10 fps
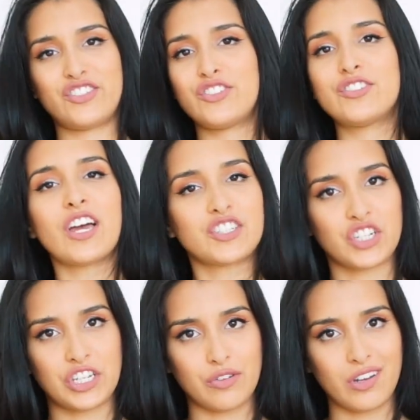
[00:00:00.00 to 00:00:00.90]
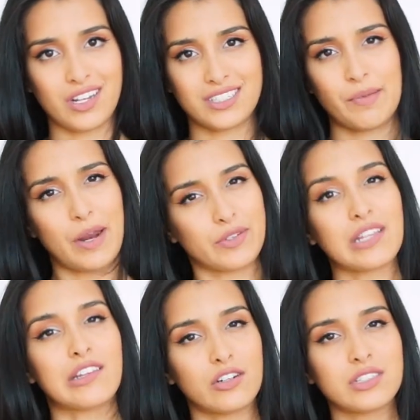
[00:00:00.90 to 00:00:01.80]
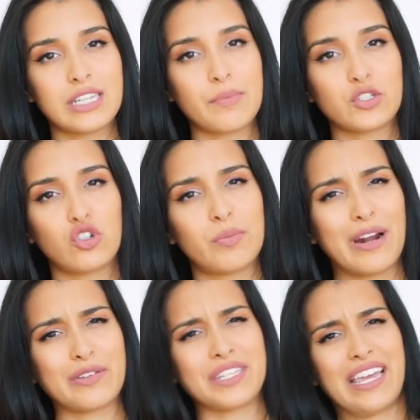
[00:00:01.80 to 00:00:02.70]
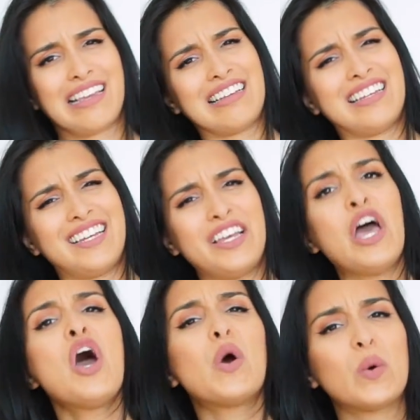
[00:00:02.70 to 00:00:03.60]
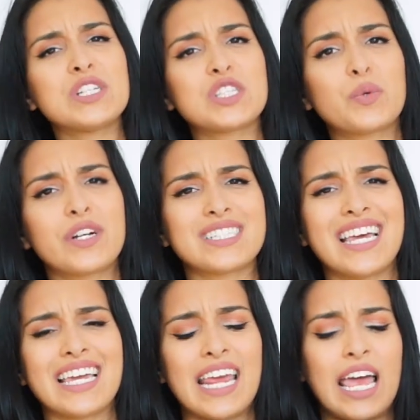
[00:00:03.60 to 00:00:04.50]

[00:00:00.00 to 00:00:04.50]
Such a cute concept. I was a little skeptical, but I was like, what's the worst that can